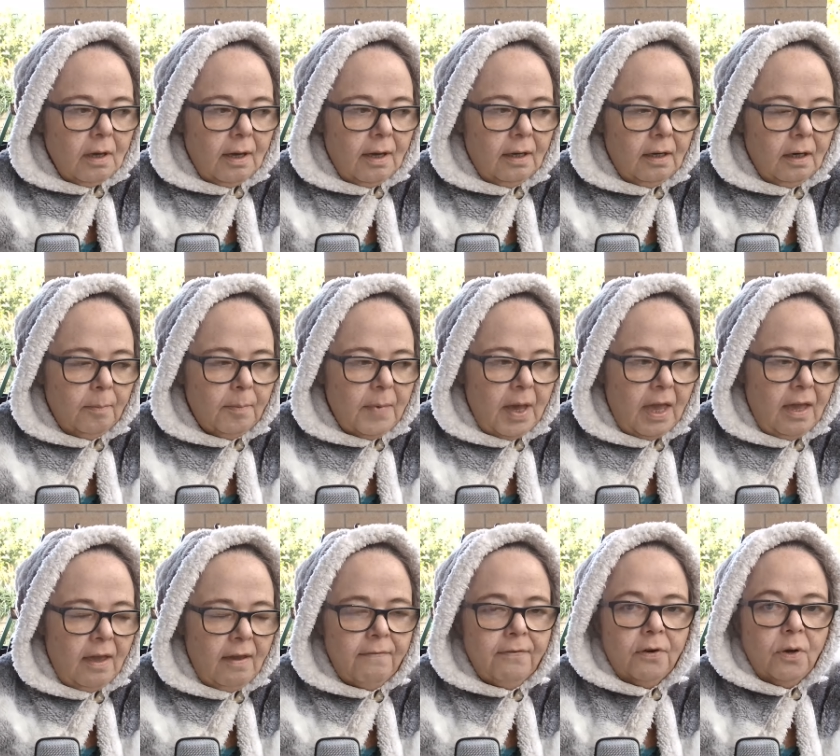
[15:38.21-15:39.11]
And I'm
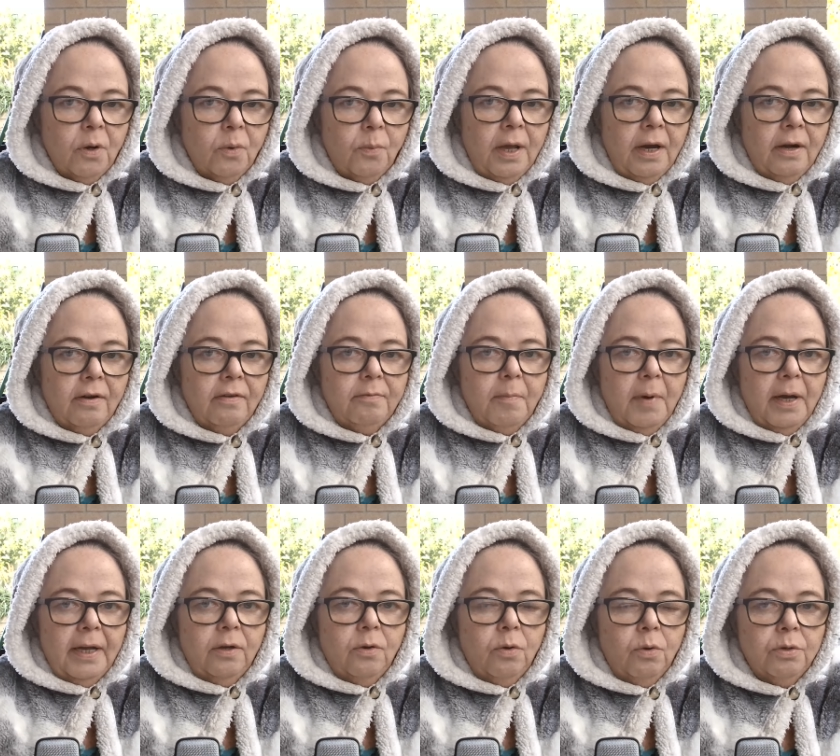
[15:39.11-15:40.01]
ever aware of
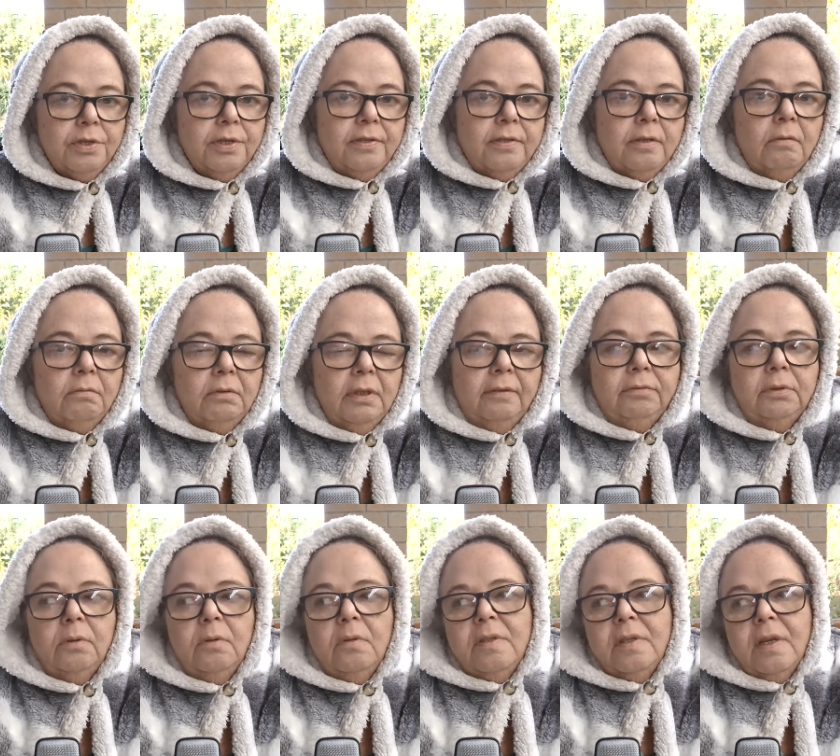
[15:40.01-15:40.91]
my cortisol
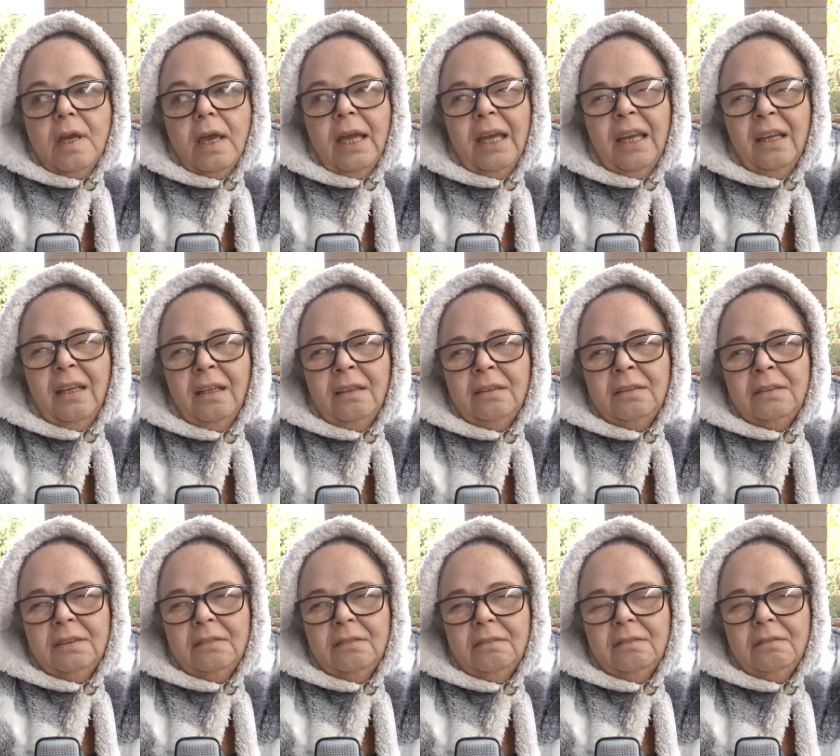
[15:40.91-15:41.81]
levels.
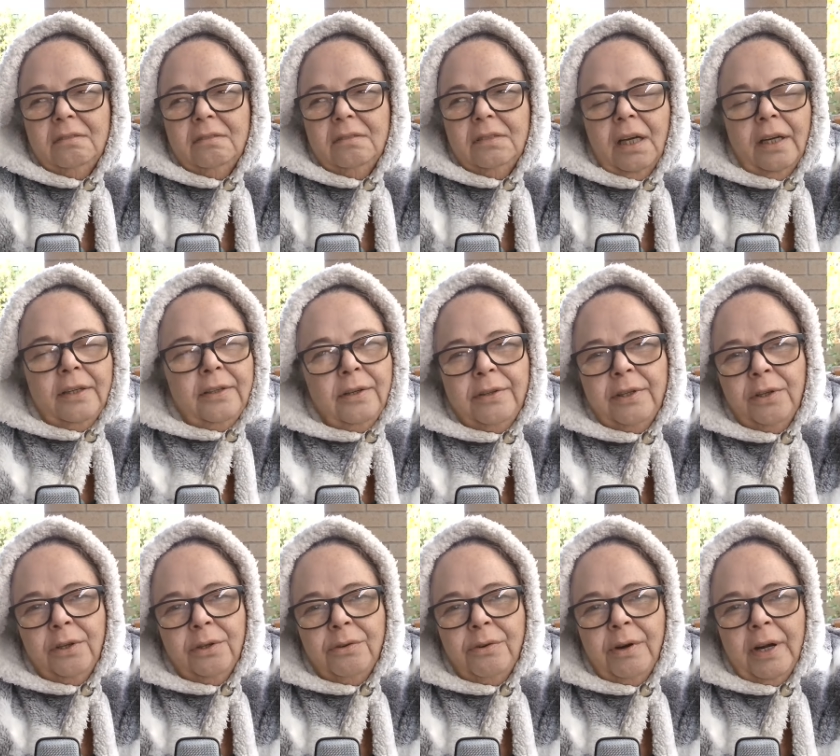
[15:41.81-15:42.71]
And I know they're
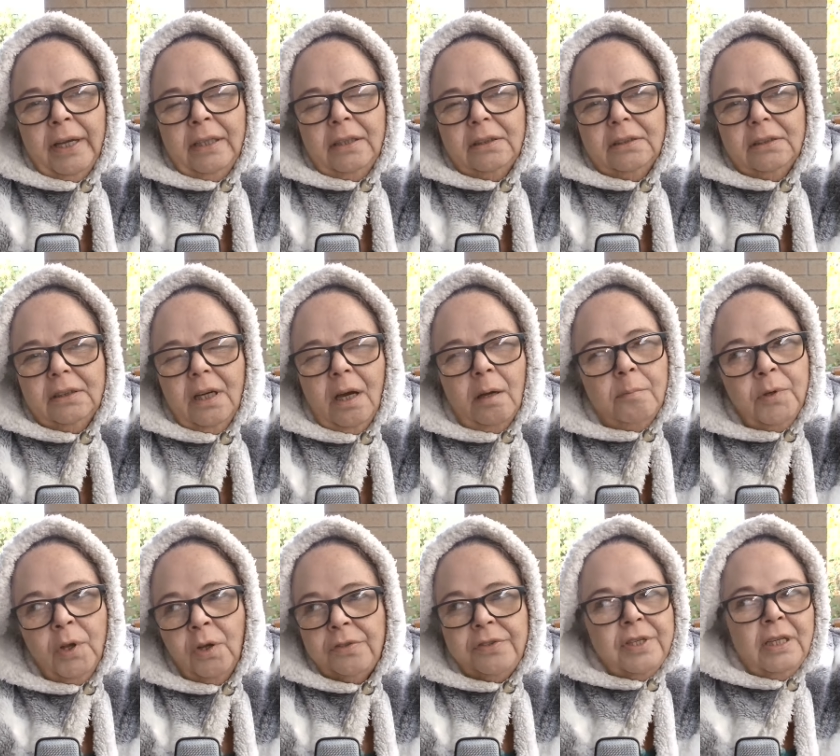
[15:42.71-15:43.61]
not great. I'm
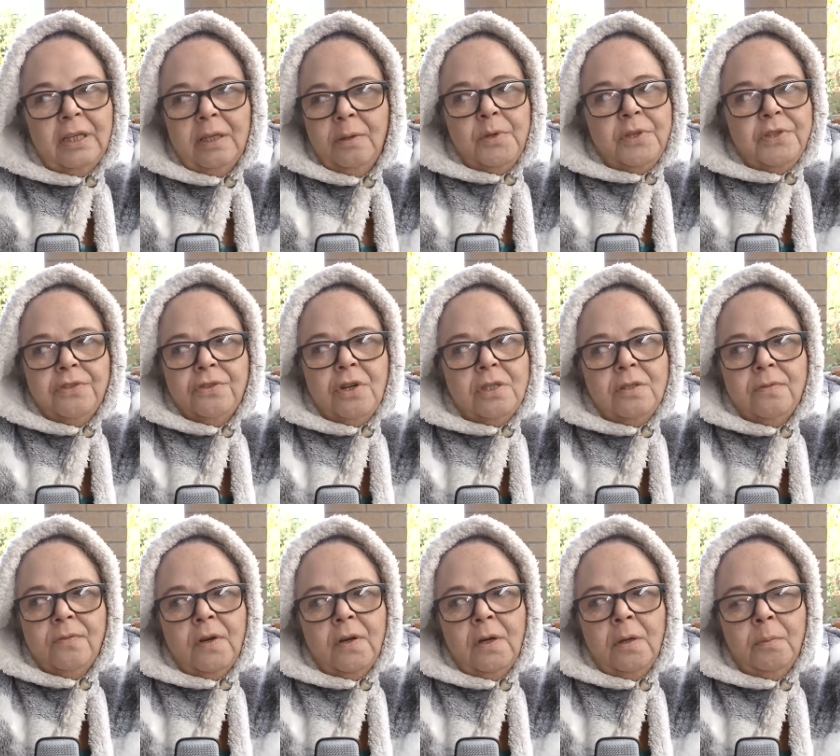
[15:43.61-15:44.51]
not dealing with stress
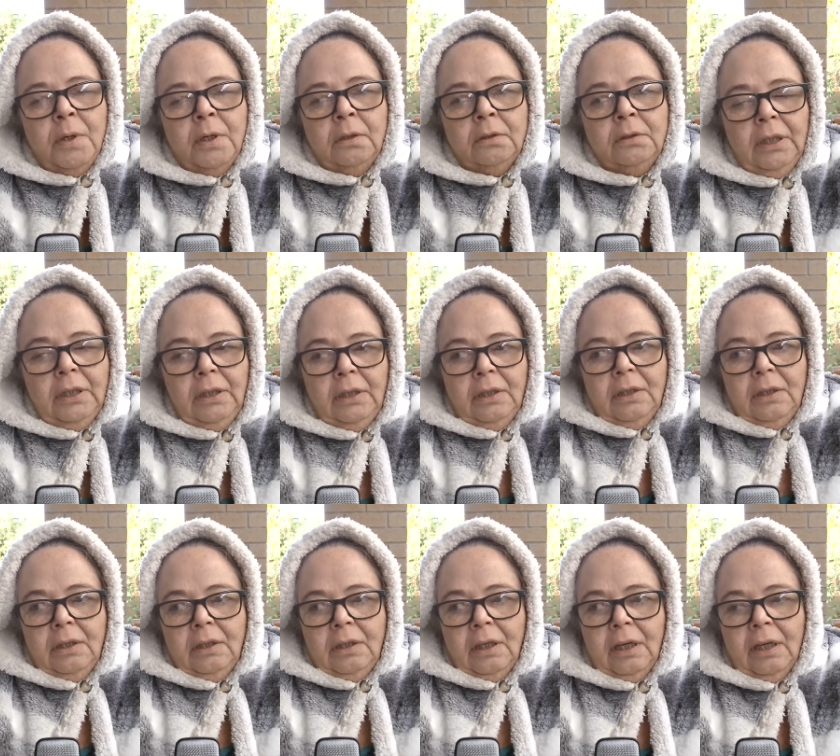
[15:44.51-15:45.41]
very well.
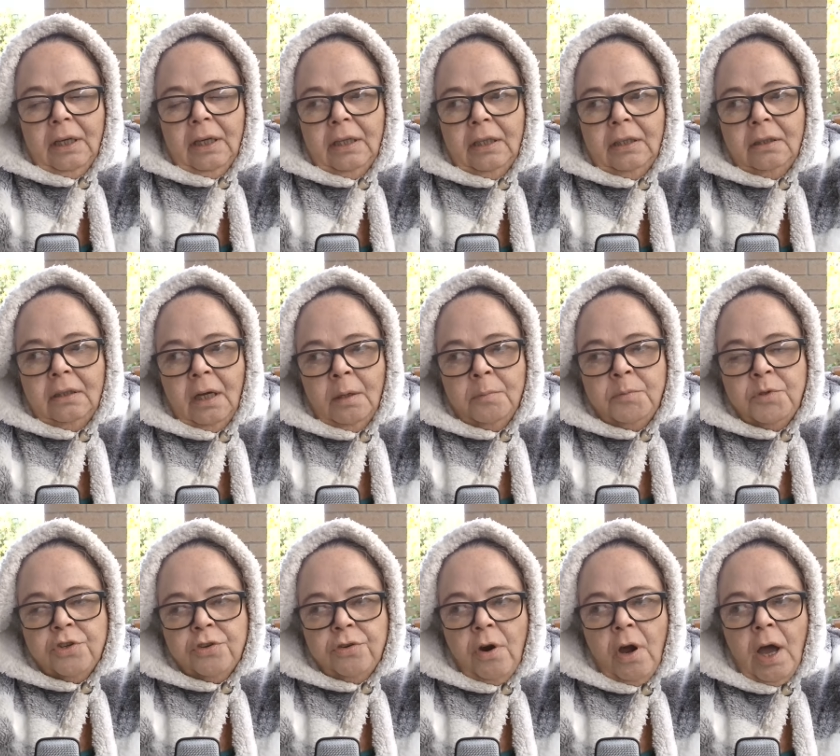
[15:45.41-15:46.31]
And I'm
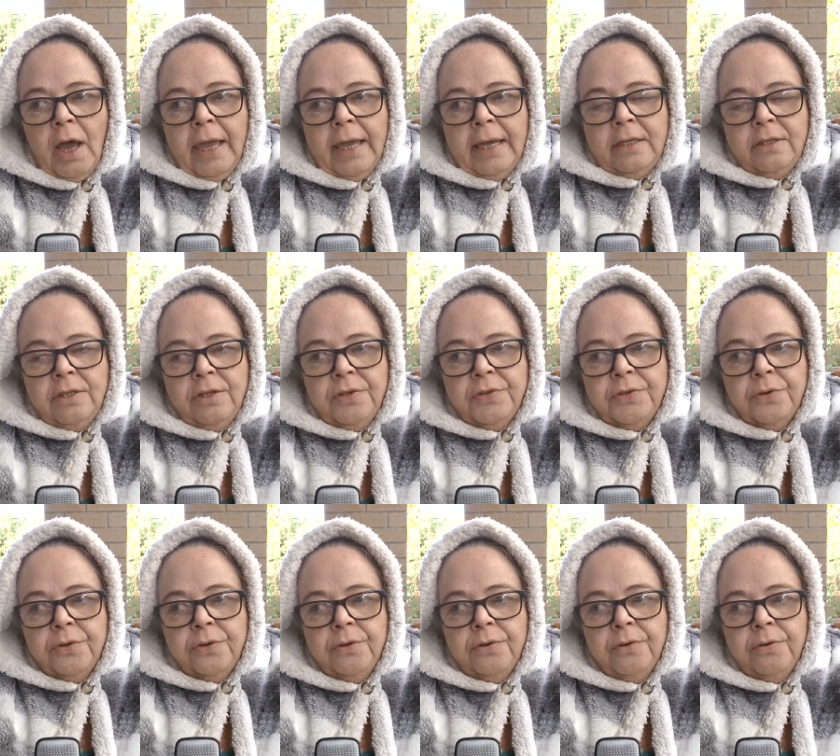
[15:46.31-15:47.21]
trying to
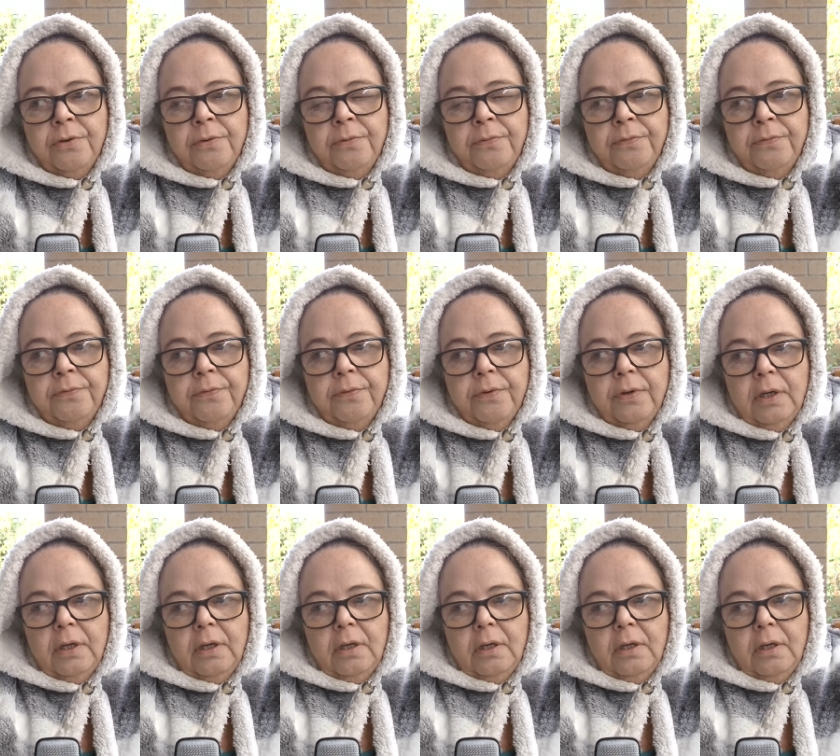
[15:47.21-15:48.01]
sort of